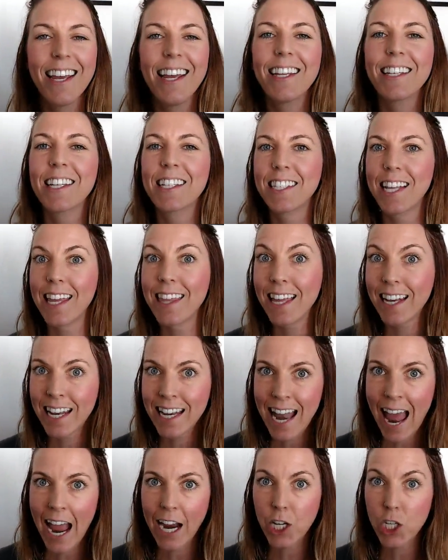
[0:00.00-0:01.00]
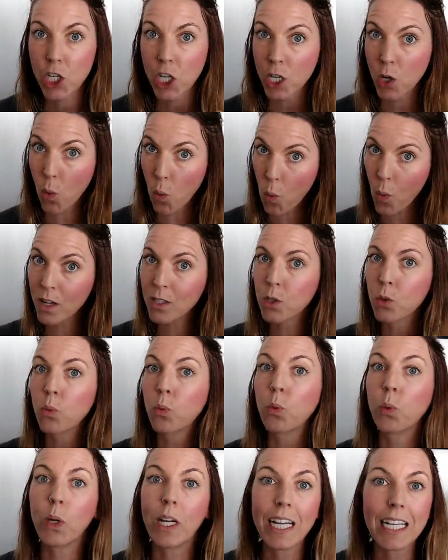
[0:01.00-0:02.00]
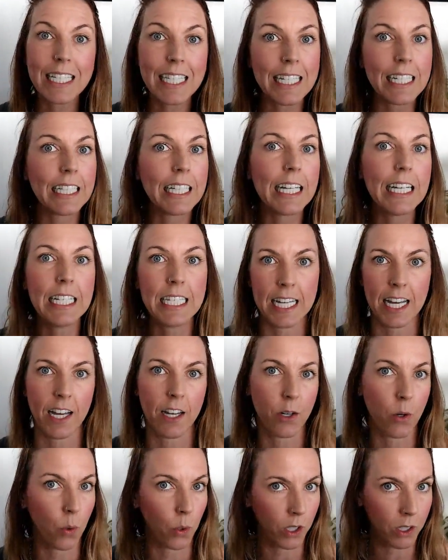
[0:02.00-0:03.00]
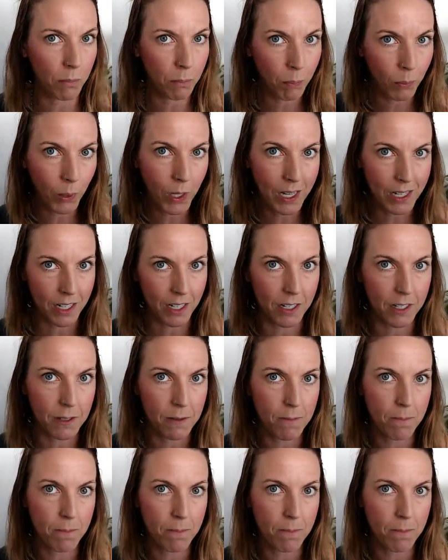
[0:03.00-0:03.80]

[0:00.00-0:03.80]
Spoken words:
to say that an action was recently done or completed.